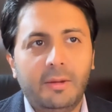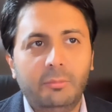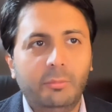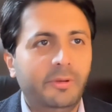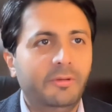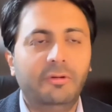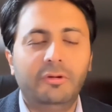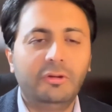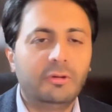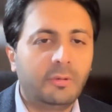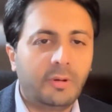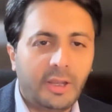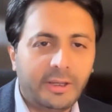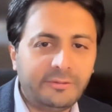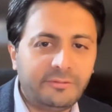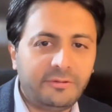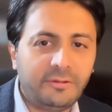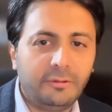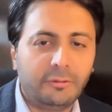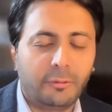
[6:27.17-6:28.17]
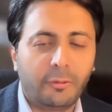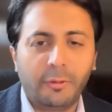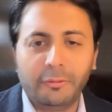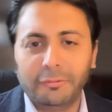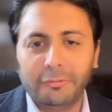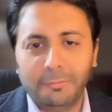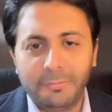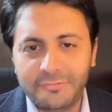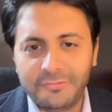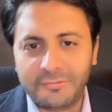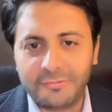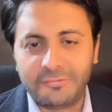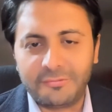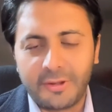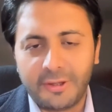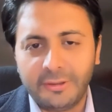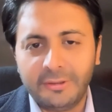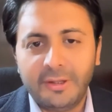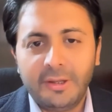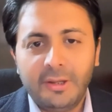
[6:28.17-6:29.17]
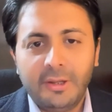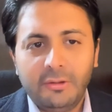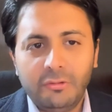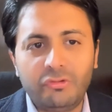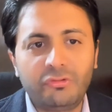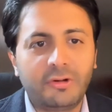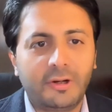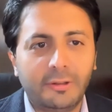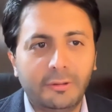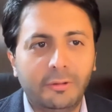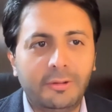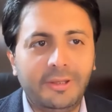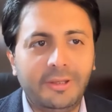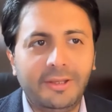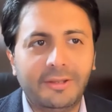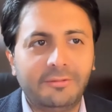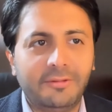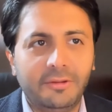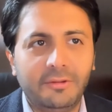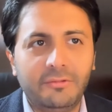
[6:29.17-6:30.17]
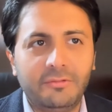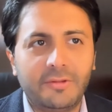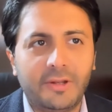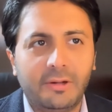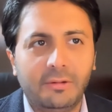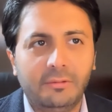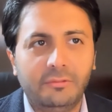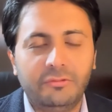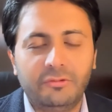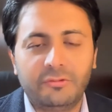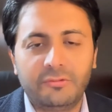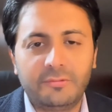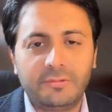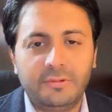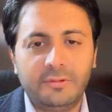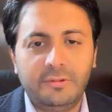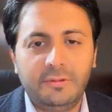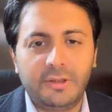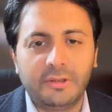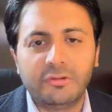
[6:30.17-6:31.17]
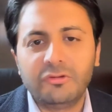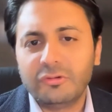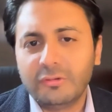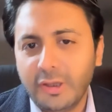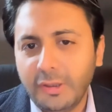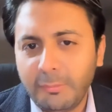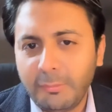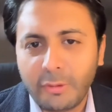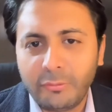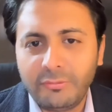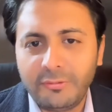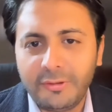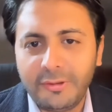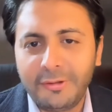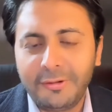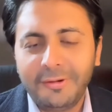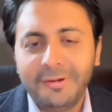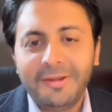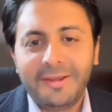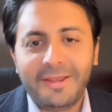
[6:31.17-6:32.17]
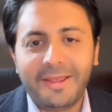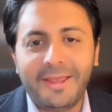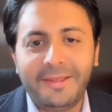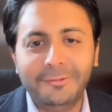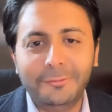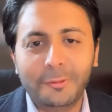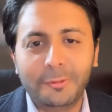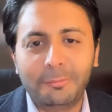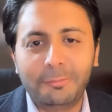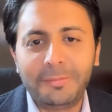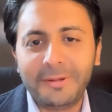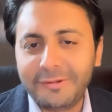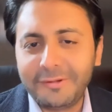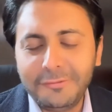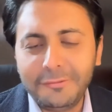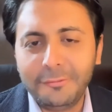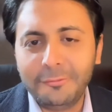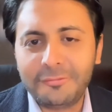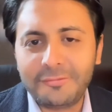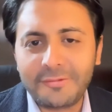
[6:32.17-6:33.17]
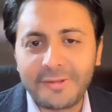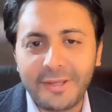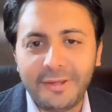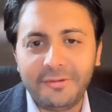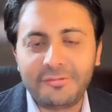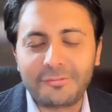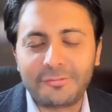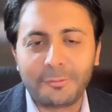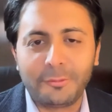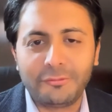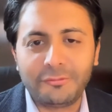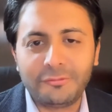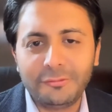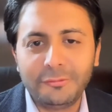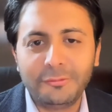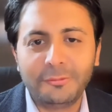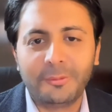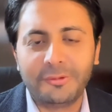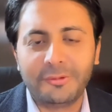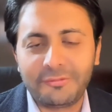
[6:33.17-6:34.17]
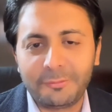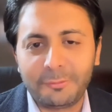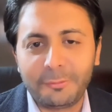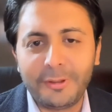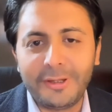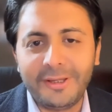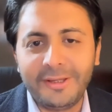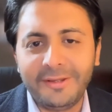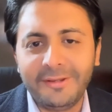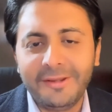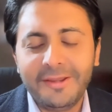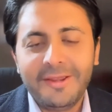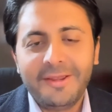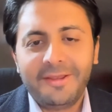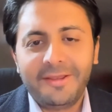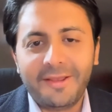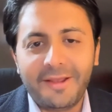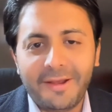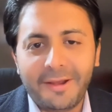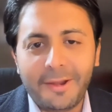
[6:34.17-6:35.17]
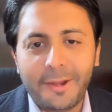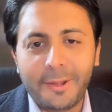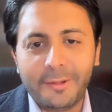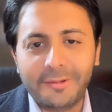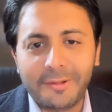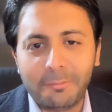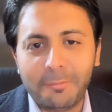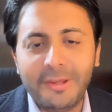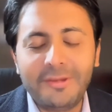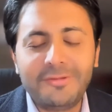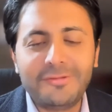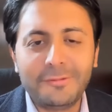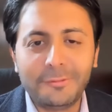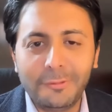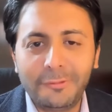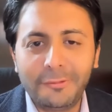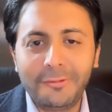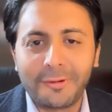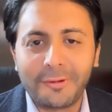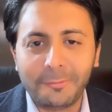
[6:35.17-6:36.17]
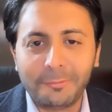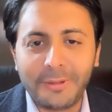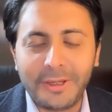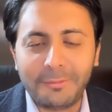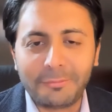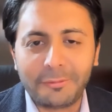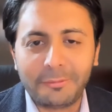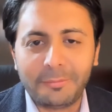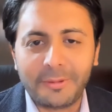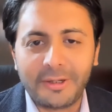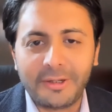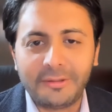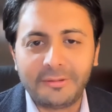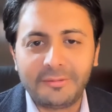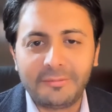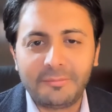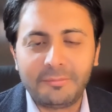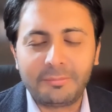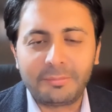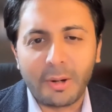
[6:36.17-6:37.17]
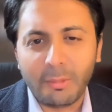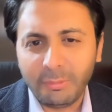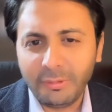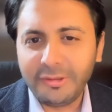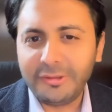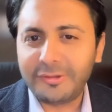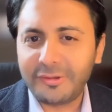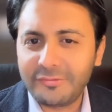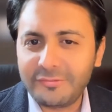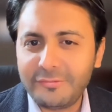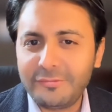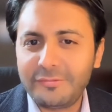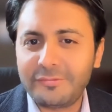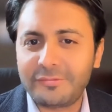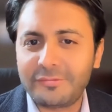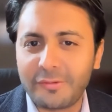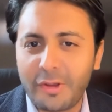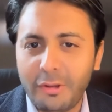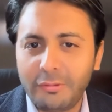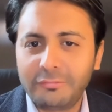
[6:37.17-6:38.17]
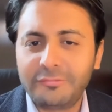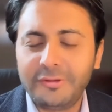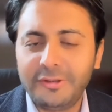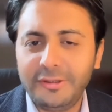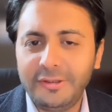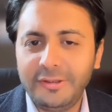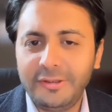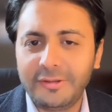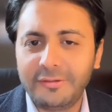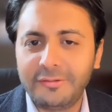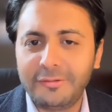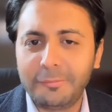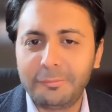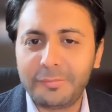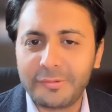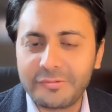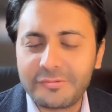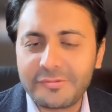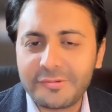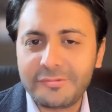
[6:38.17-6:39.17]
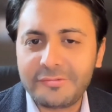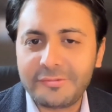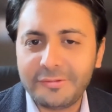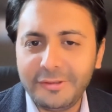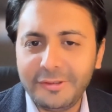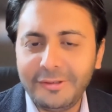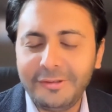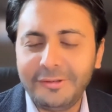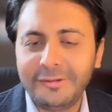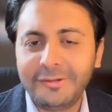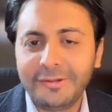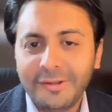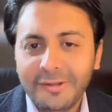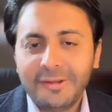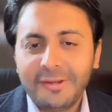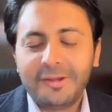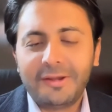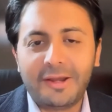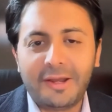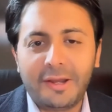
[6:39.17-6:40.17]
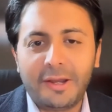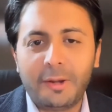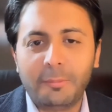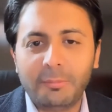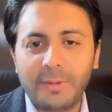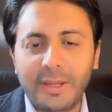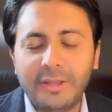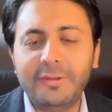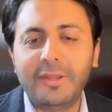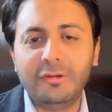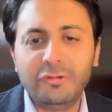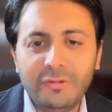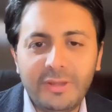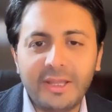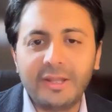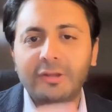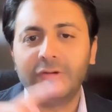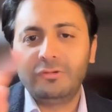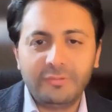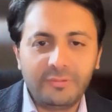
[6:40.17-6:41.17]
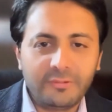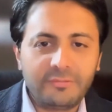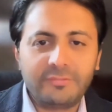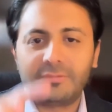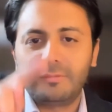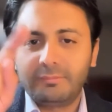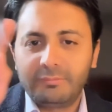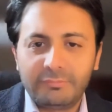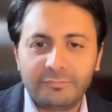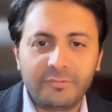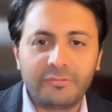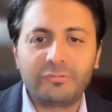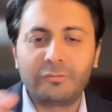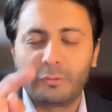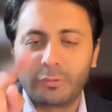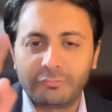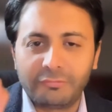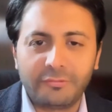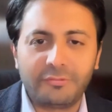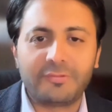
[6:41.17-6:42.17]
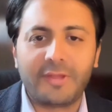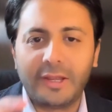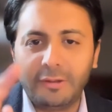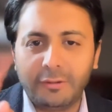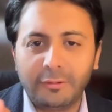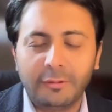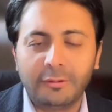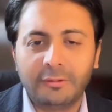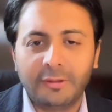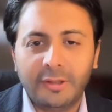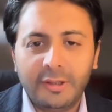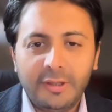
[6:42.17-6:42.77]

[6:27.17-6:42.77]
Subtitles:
whether you're IT or on the business side, you start looking at things that'll just get your name out there, and you'll pick a use case or two or three that makes you look good on paper, but it probably doesn't solve the business need. And then you get into this sort of a cycle.